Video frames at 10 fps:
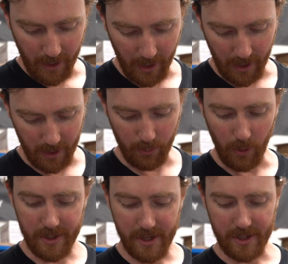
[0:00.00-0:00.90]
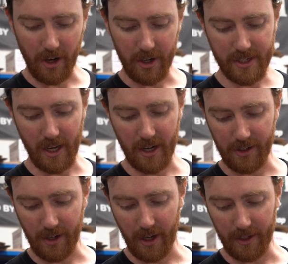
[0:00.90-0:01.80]
And once it's all said and
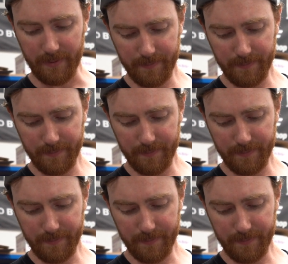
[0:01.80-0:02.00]
done,